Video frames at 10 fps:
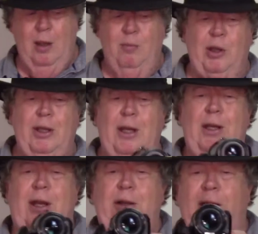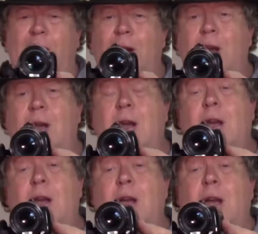that down there.
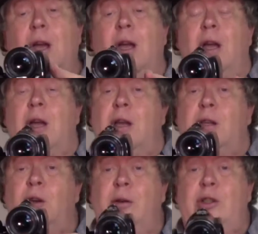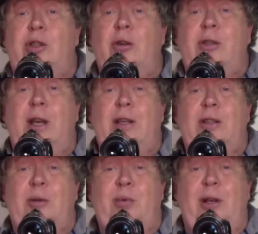So it shoots
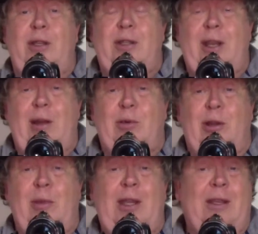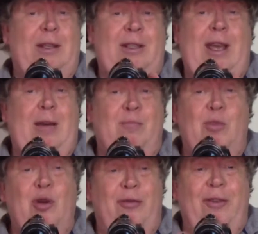actually pretty stable. The main thing is you can't
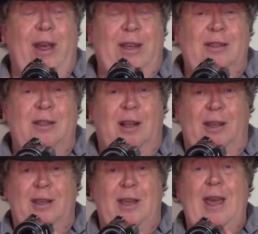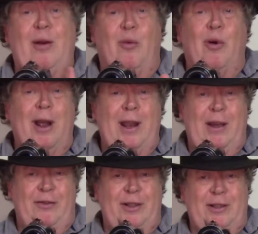move fast. Like you can't run
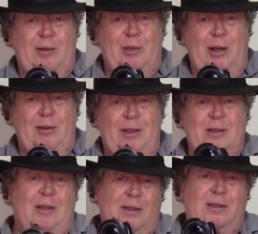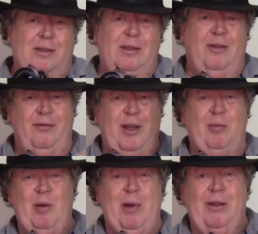after somebody with this because your feet will
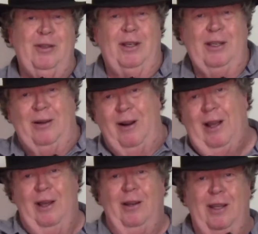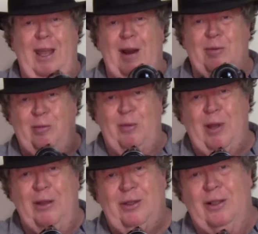be bouncing on the ground and the camera will be
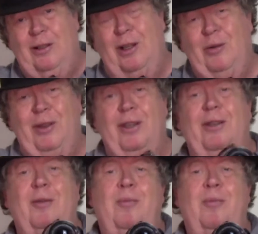bouncing along with it.